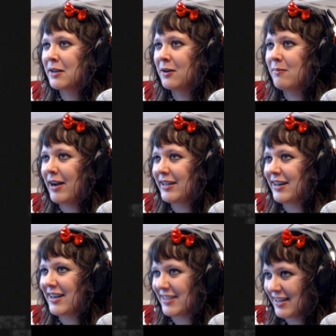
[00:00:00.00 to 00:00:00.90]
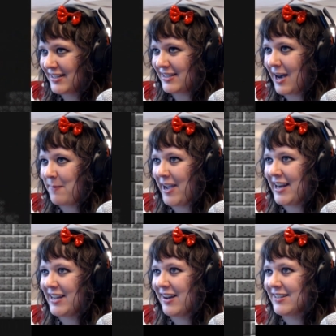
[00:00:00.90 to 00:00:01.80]
Oh my gosh. Stop
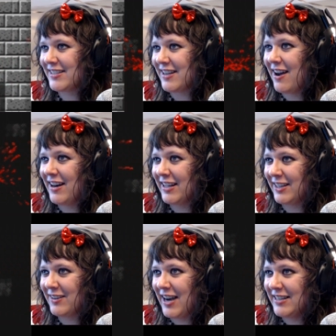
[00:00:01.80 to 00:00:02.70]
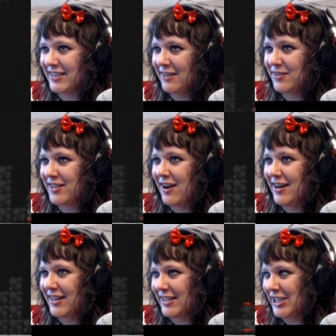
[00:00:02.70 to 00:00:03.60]
hating on Sonic, you guys. Give
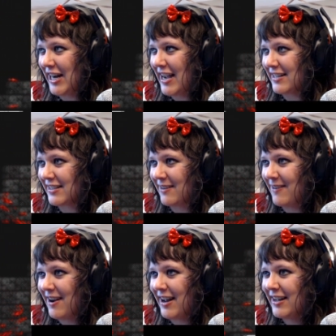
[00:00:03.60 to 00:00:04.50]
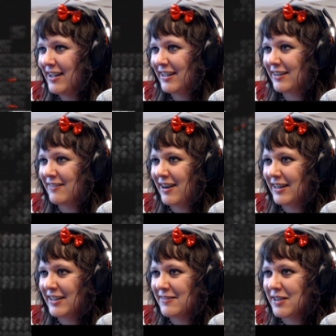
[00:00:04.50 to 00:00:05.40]
Sonic a chance. Come on. Come
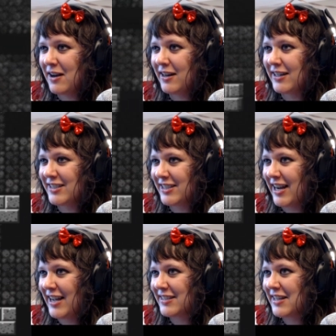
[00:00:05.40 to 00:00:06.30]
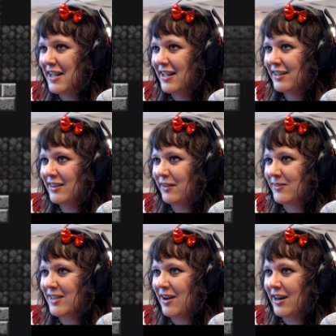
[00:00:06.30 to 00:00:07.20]
on, give Sonic a chance. The
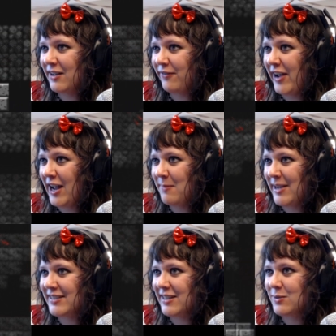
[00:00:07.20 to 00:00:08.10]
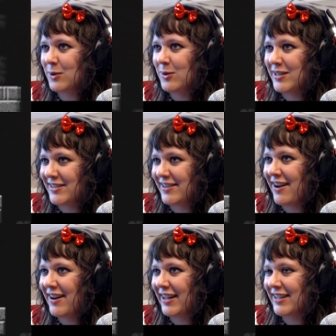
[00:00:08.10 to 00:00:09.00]
Sonic fan base has ruined
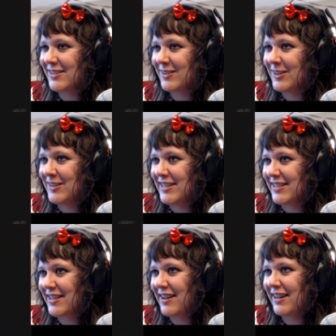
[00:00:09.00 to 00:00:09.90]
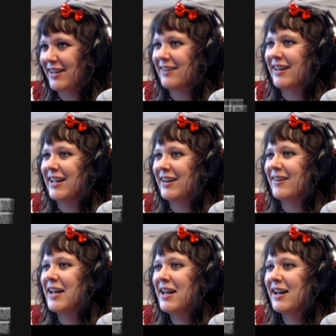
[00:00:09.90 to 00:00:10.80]
Sonic. It's ruined Sonic. Okay,
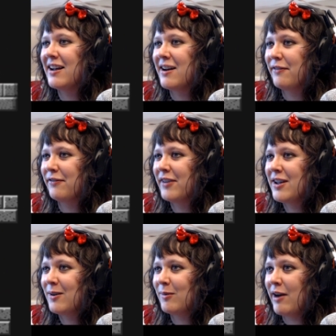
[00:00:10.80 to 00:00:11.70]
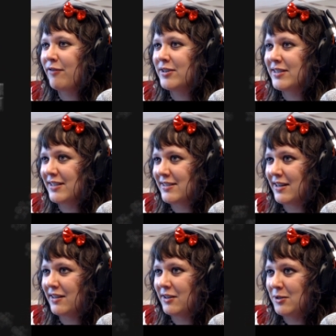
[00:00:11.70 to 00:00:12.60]
anyway. Enough references
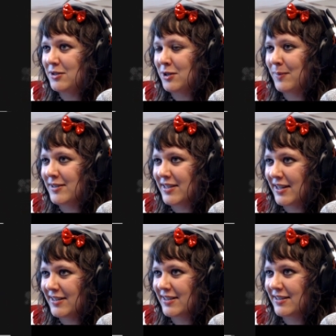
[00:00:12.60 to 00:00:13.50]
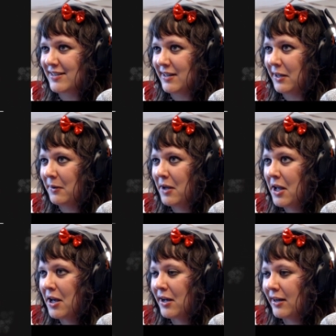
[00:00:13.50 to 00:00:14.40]
to other YouTubers. Let us continue.
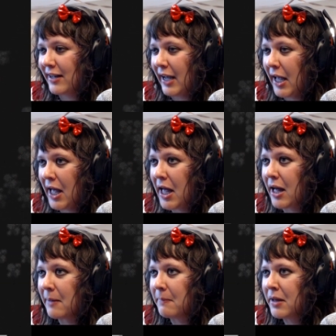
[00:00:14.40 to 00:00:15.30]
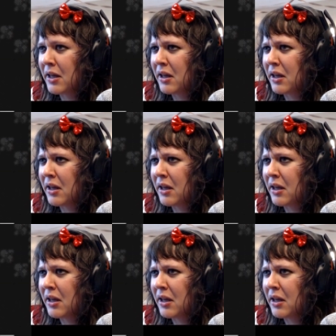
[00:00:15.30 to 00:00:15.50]
Okay. Um.